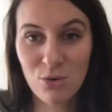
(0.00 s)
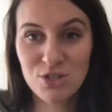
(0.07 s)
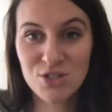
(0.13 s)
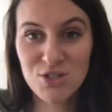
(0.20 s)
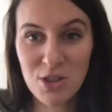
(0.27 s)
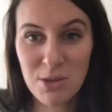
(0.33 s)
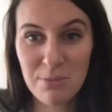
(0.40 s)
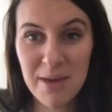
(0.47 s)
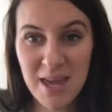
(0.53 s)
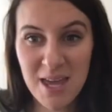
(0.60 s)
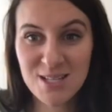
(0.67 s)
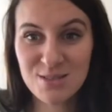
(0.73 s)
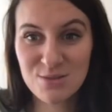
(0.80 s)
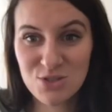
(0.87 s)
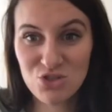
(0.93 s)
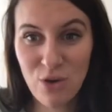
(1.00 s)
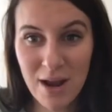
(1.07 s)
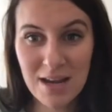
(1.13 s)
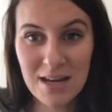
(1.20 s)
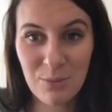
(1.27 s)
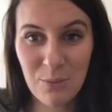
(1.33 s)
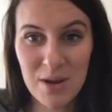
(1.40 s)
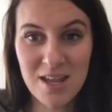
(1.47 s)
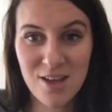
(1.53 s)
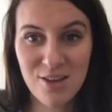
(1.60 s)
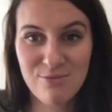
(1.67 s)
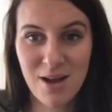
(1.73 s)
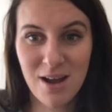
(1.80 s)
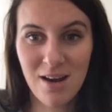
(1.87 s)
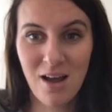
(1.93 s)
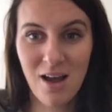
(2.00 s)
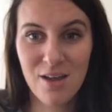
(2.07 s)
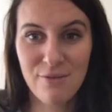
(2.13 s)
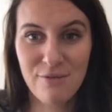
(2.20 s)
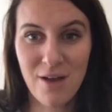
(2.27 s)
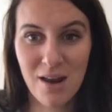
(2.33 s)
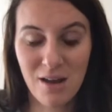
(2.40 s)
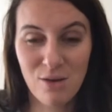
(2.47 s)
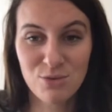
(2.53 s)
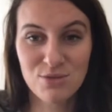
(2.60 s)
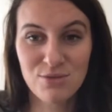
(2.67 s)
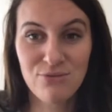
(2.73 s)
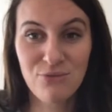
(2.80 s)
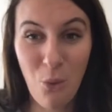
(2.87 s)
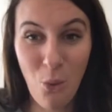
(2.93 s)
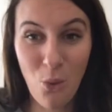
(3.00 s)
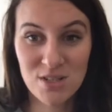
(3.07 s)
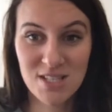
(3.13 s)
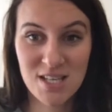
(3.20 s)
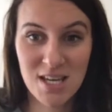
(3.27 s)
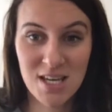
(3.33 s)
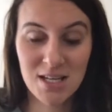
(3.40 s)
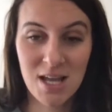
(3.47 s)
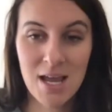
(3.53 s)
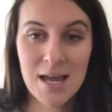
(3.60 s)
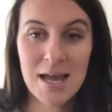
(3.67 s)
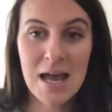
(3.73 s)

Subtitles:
So the biggest training week of my life, and I was 14.